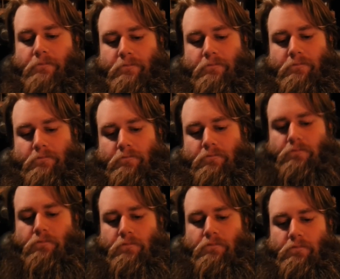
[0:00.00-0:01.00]

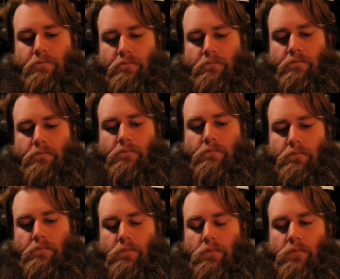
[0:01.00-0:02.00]

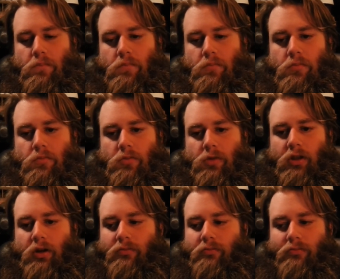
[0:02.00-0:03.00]

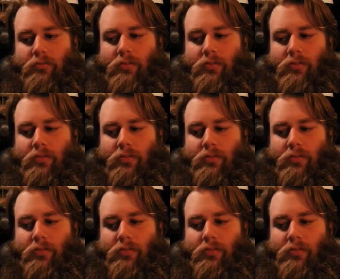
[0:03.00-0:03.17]
[no speech]